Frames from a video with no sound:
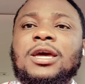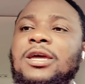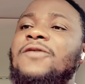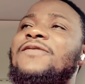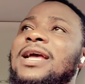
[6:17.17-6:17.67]

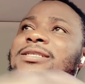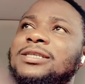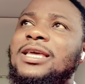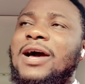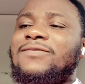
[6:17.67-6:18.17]
If I
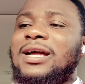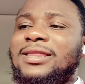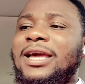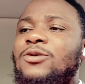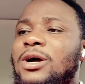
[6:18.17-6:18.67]
see after
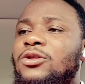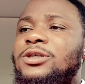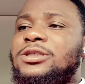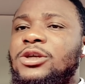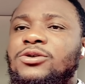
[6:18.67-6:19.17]
then you are
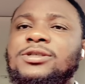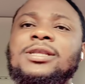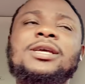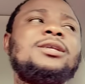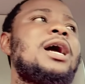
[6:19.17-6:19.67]
not still
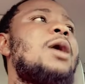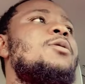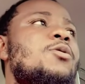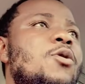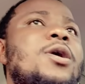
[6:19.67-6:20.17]
using it, I
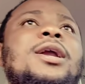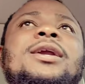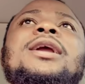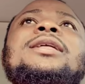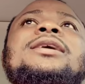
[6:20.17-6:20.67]
will go
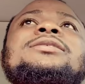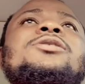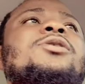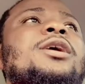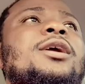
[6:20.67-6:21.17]
again and say,
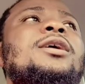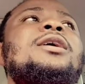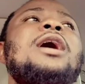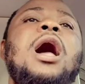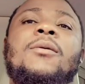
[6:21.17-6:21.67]
okay,
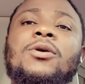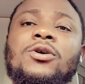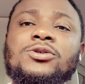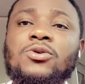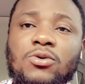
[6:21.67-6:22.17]
I will
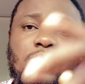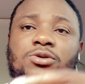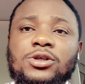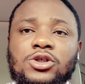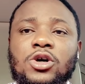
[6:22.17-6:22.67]
also go
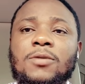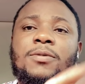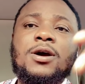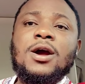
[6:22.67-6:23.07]
to the shop,